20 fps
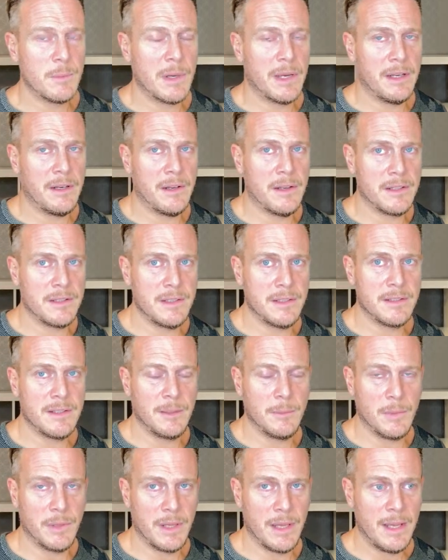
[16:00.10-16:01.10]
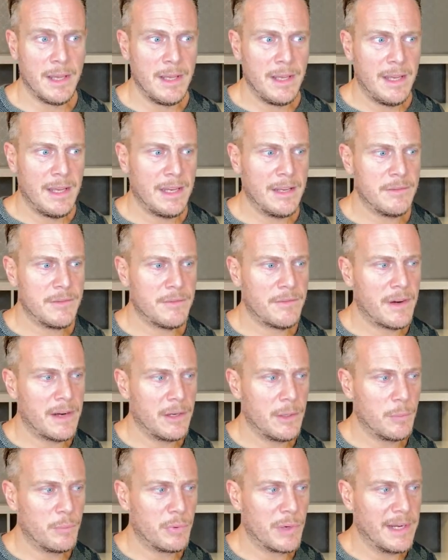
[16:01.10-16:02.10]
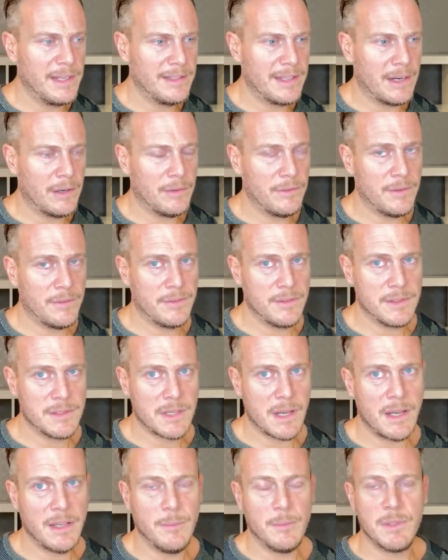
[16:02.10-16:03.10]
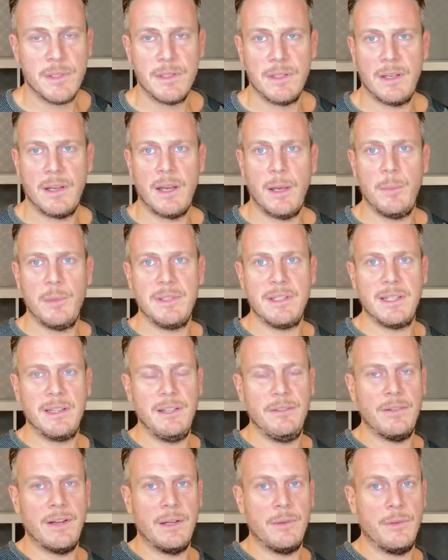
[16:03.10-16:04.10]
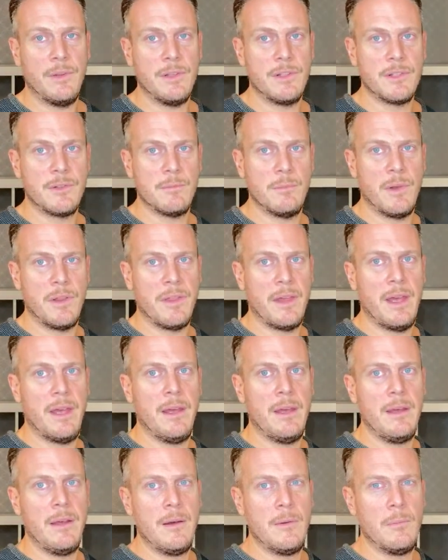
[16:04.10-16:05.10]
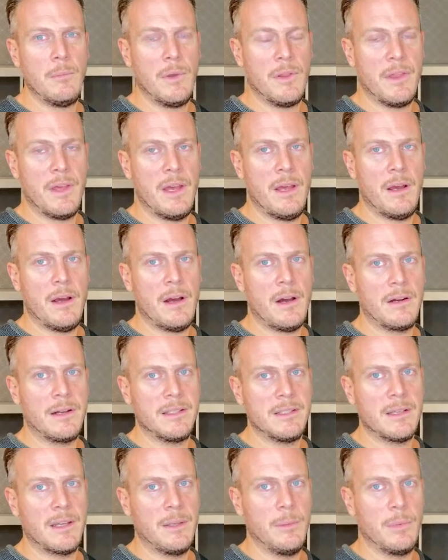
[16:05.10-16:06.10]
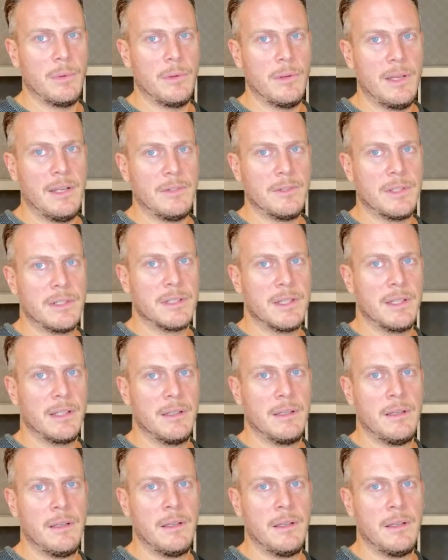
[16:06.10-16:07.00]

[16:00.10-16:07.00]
by a narcissistic mother, it gives a very good breakdown of different types. I particularly found the smother-mother archetype interesting.